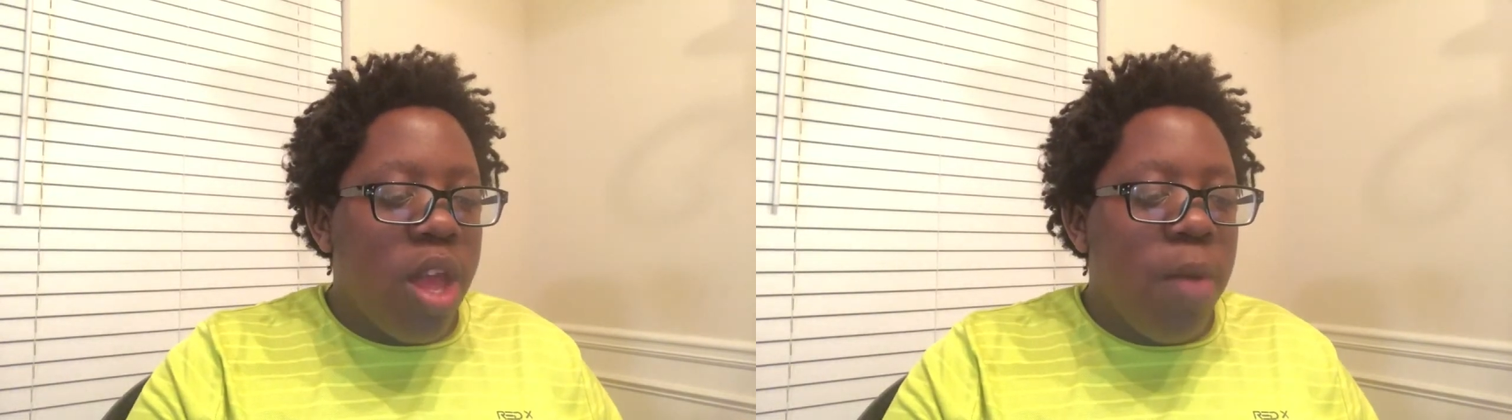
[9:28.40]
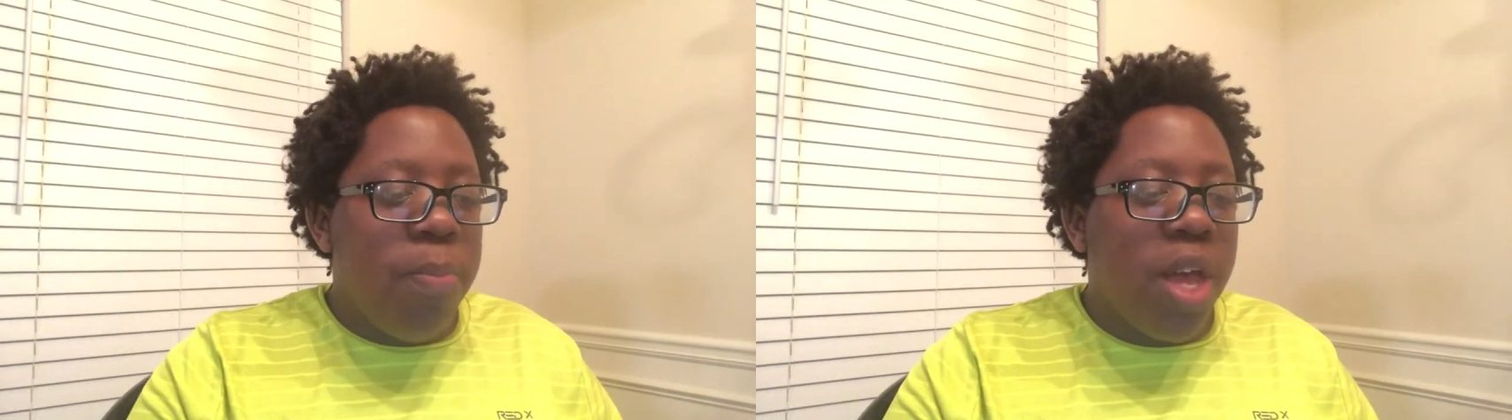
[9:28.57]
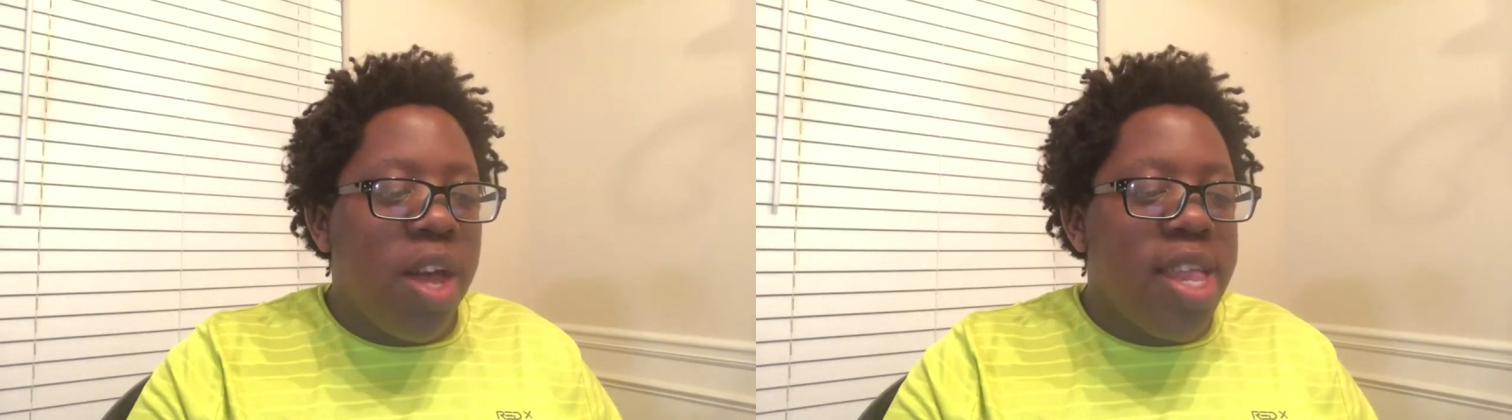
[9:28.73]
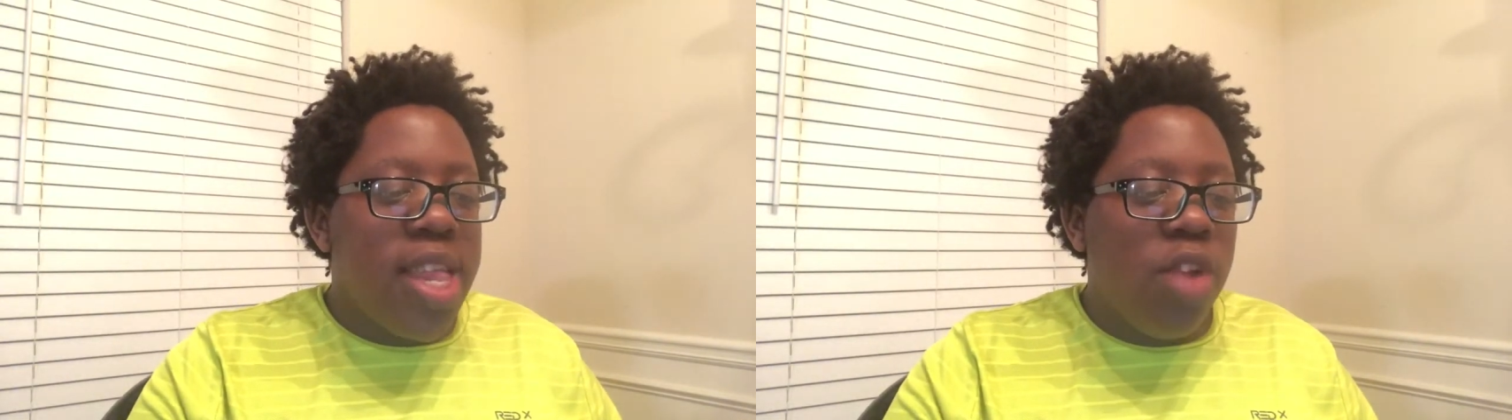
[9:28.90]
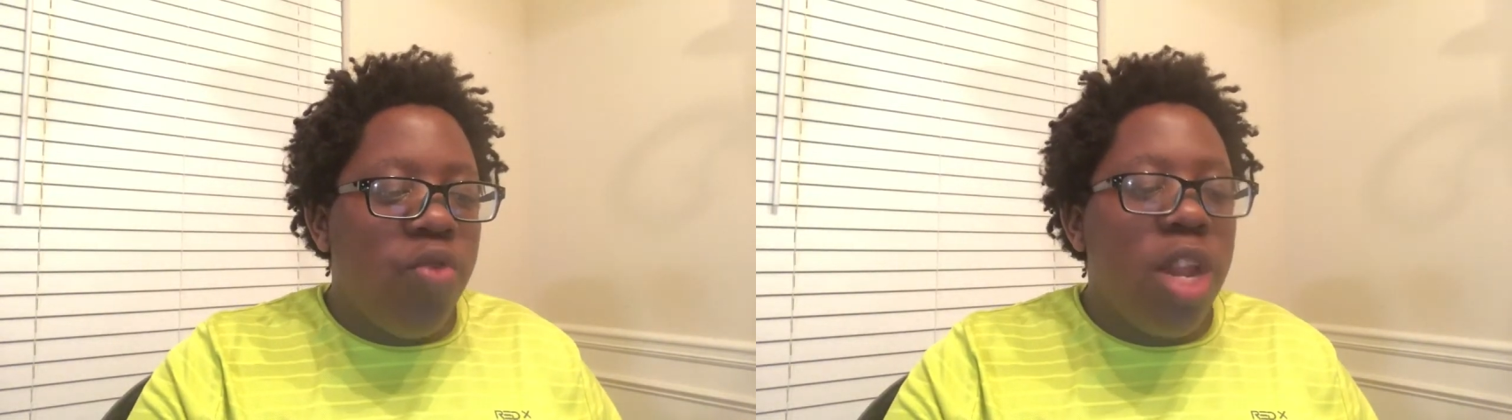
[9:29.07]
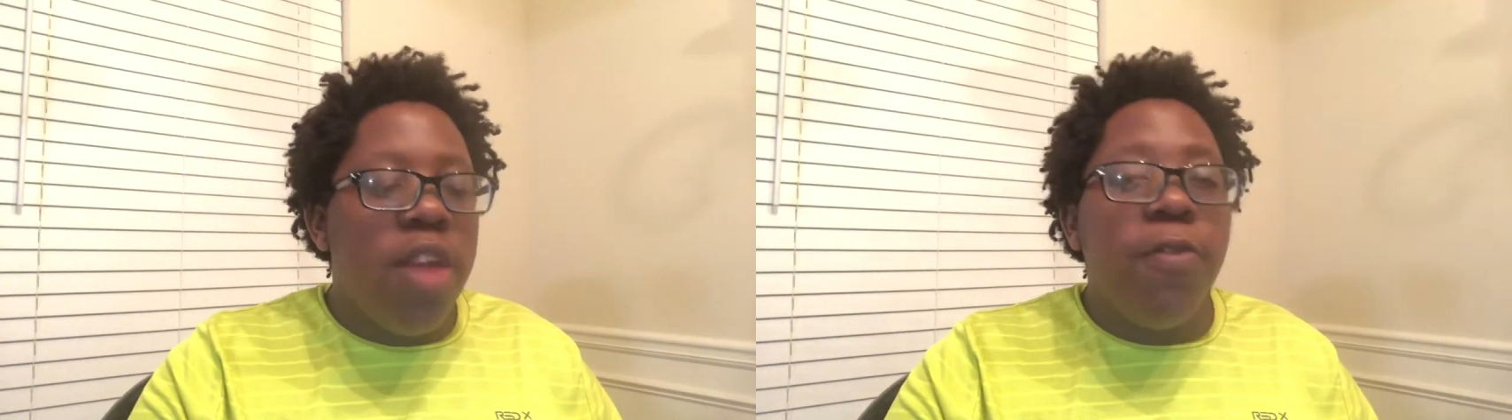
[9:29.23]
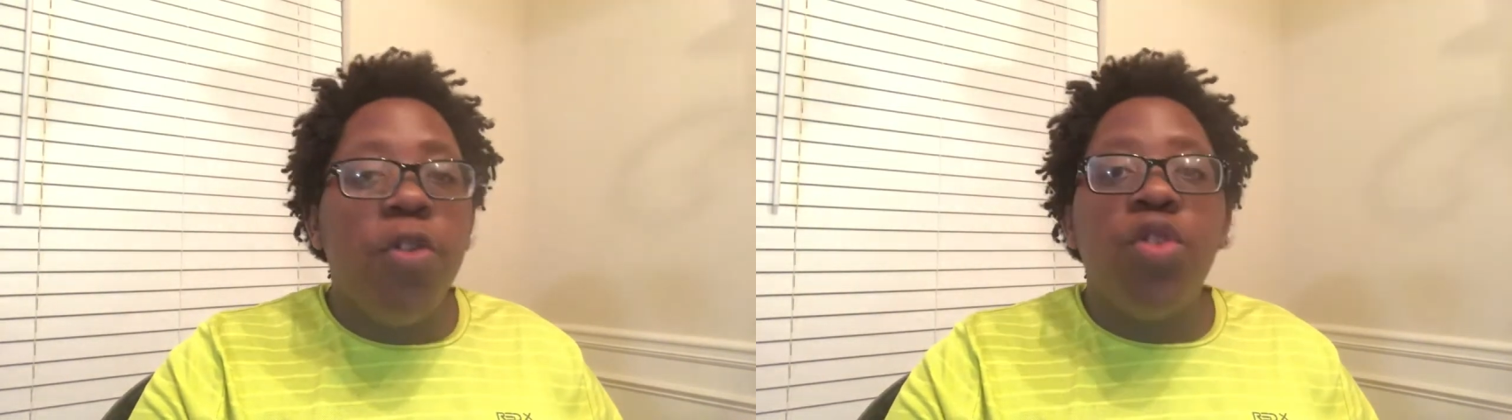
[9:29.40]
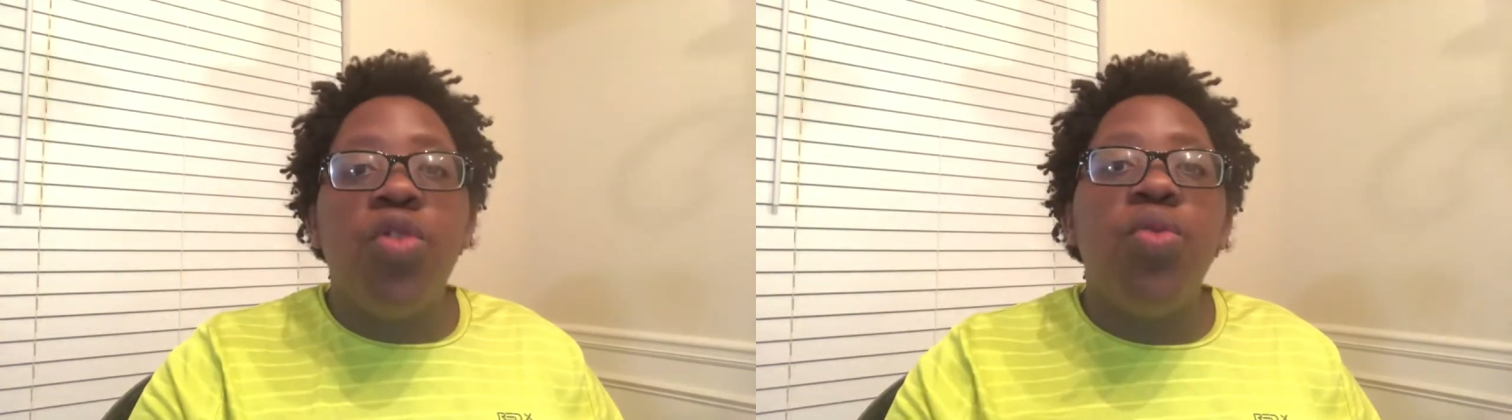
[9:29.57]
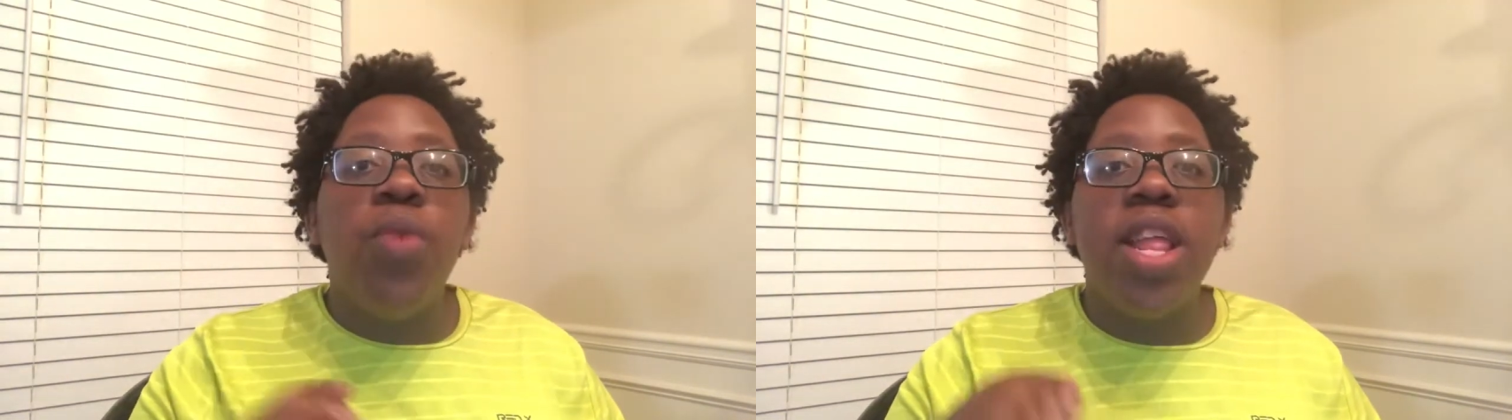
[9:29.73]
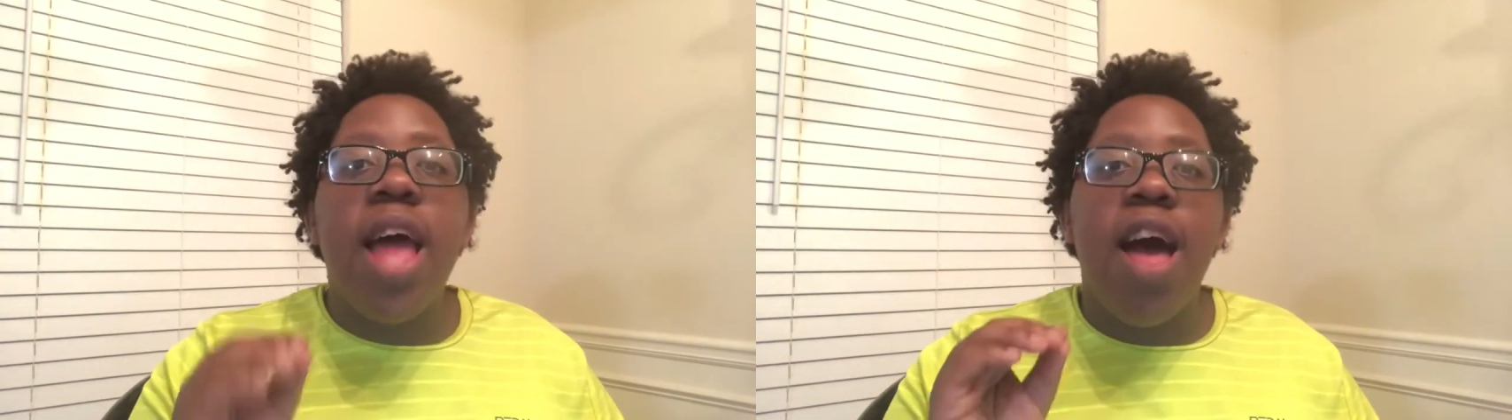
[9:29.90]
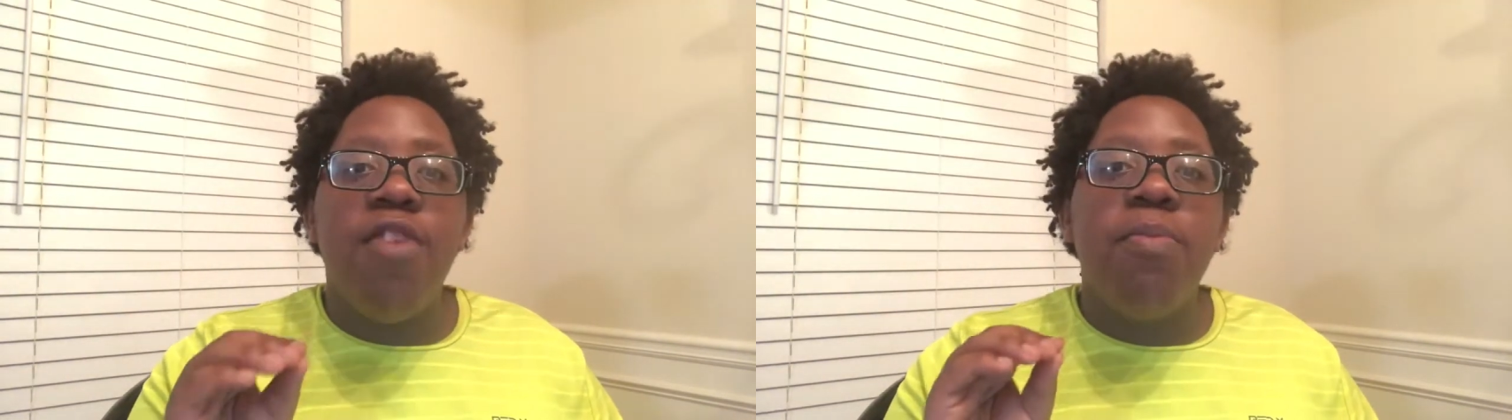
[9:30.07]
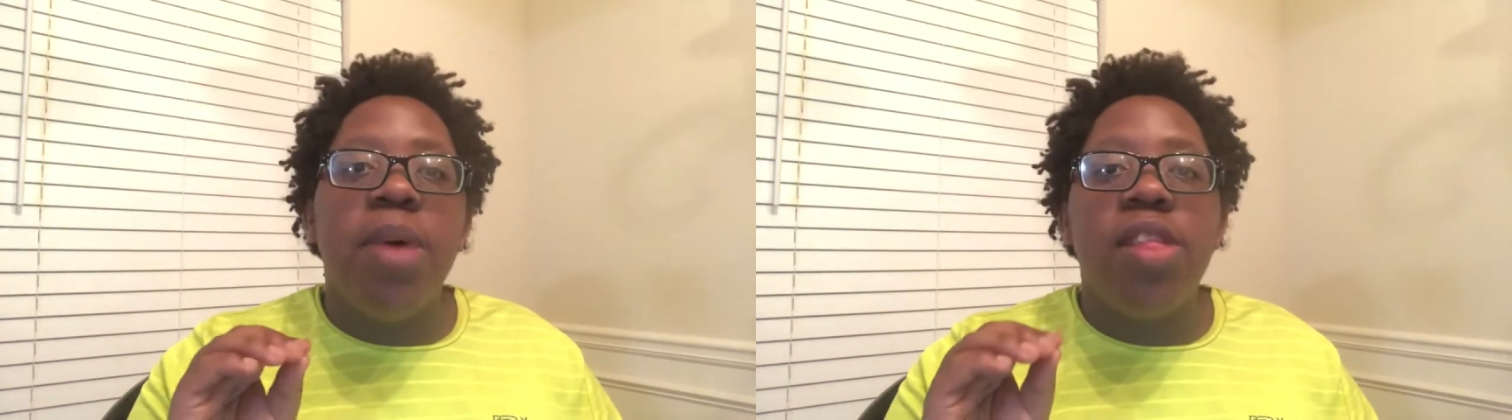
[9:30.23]
because literally for two and a
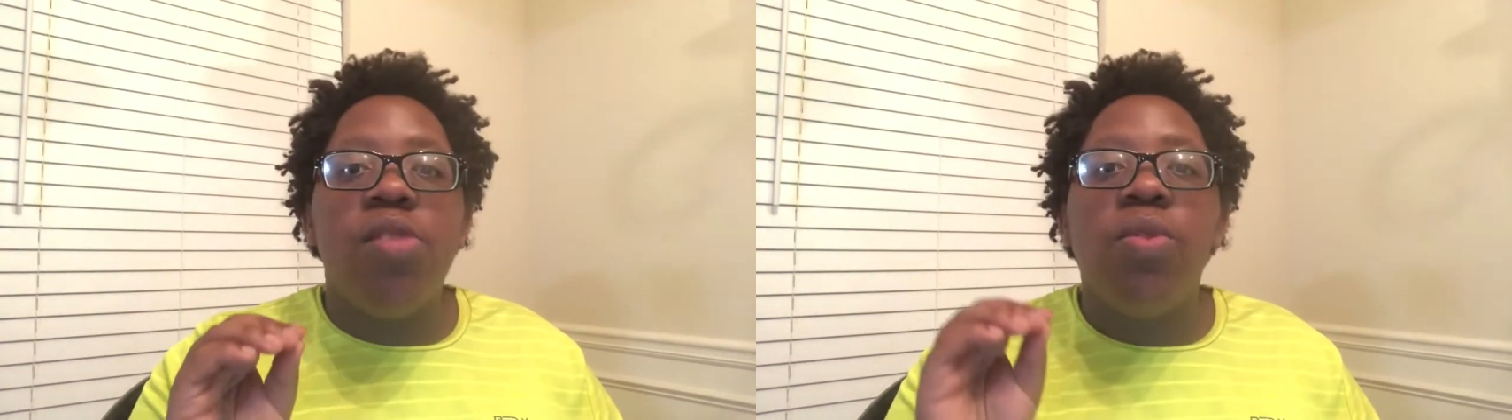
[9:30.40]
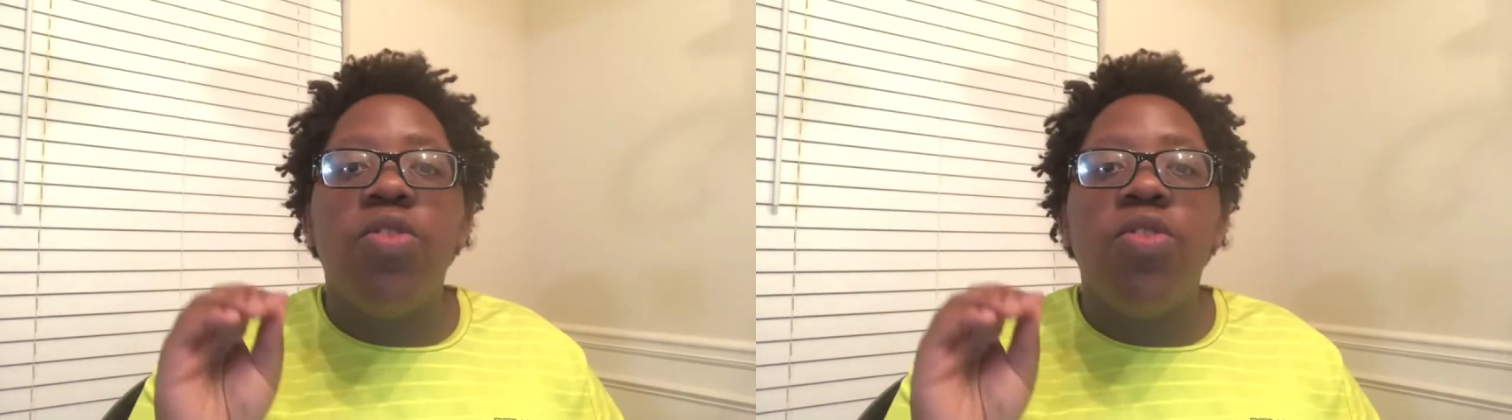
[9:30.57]
half months,